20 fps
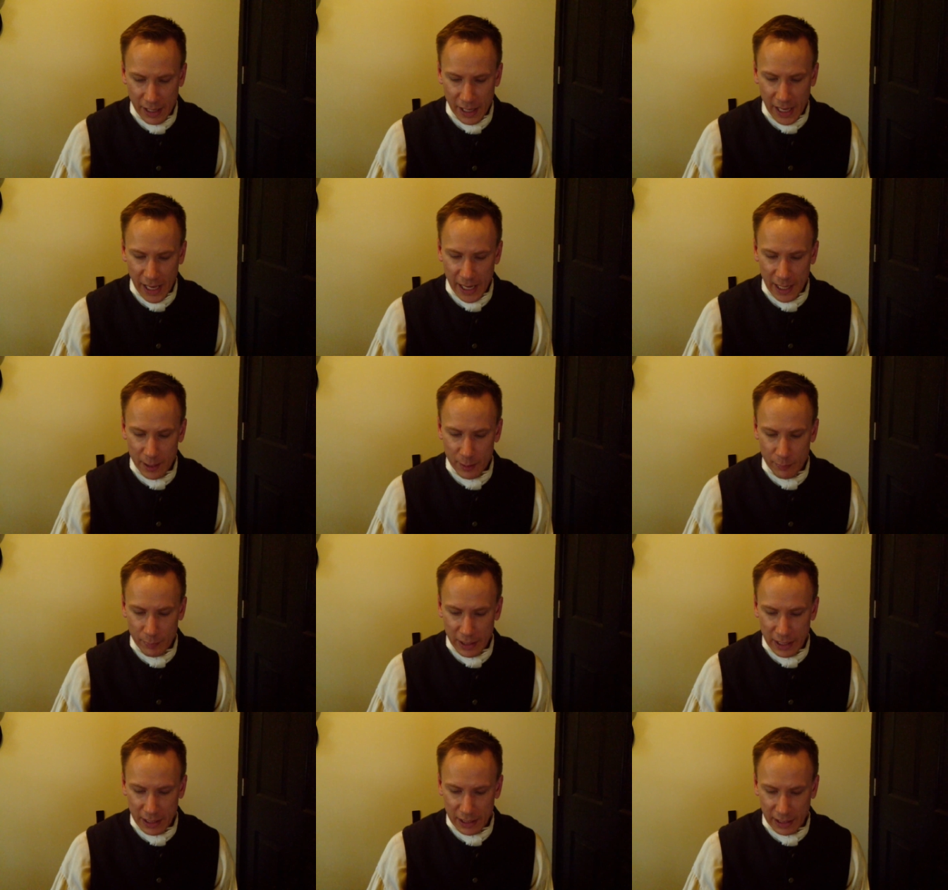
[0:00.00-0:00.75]
and
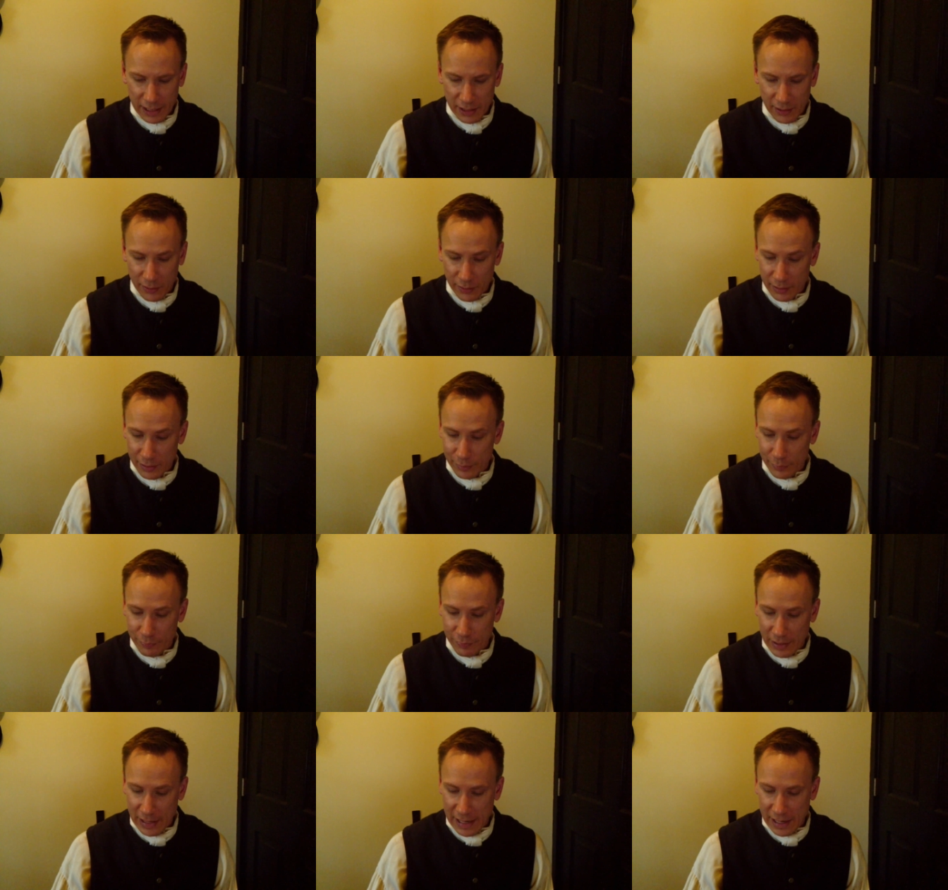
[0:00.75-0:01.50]
immediately heard it
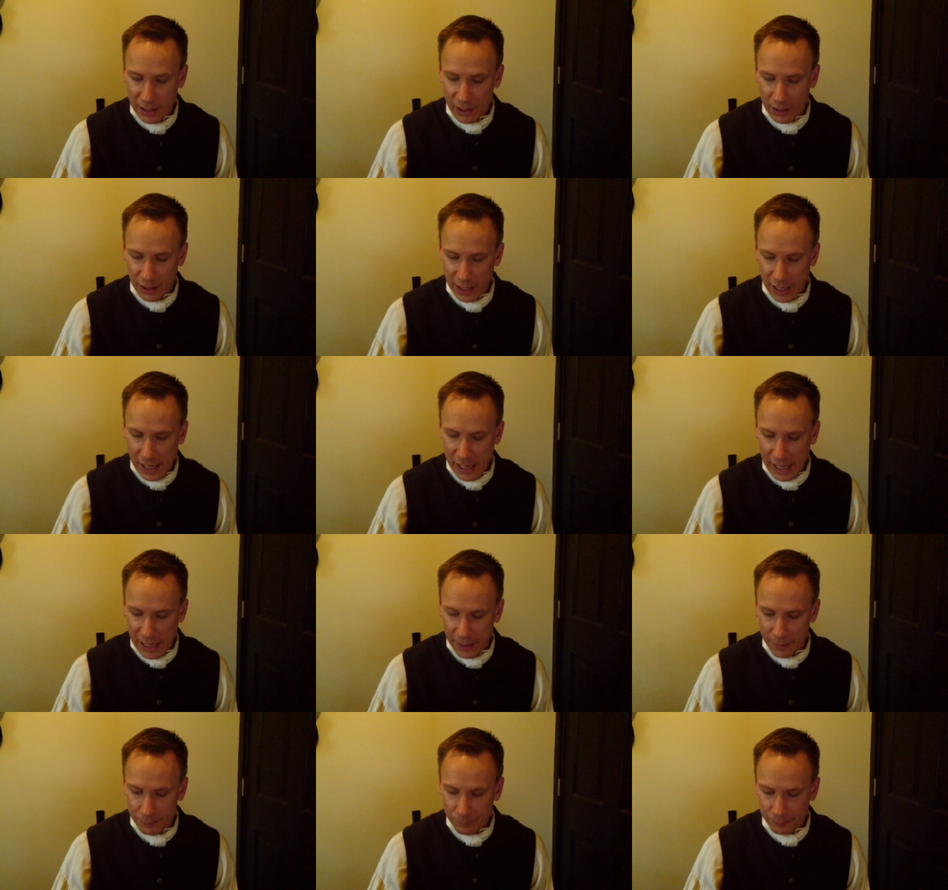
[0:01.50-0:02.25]
fire
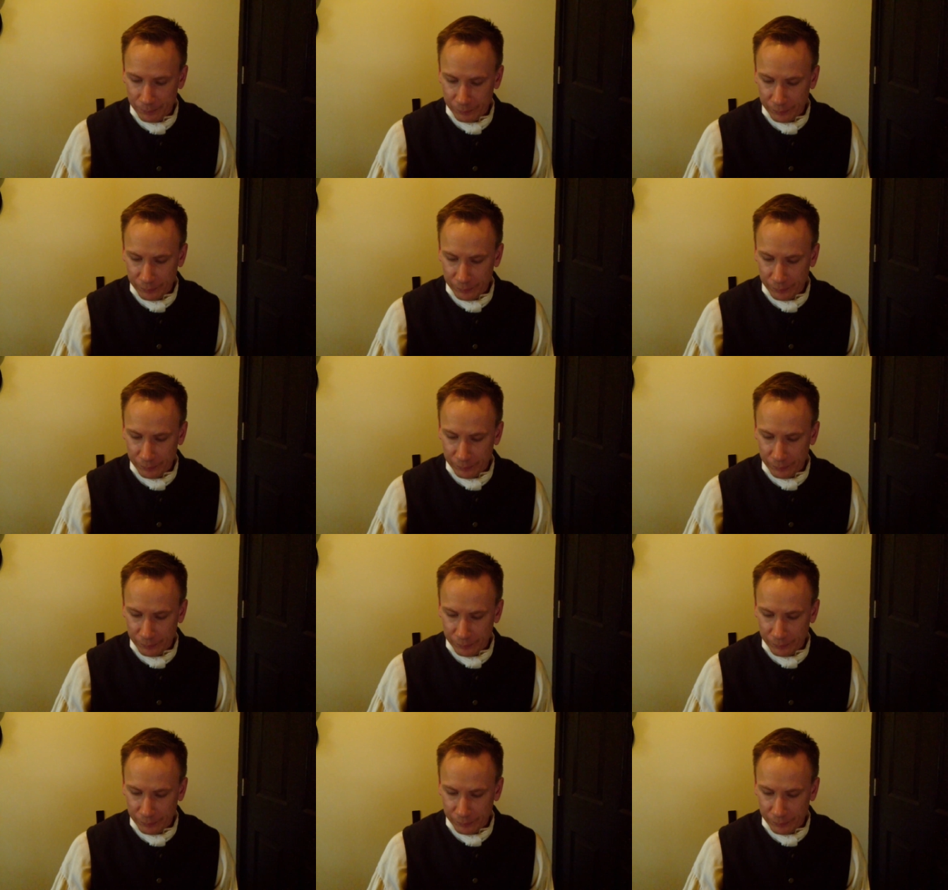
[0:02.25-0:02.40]
again.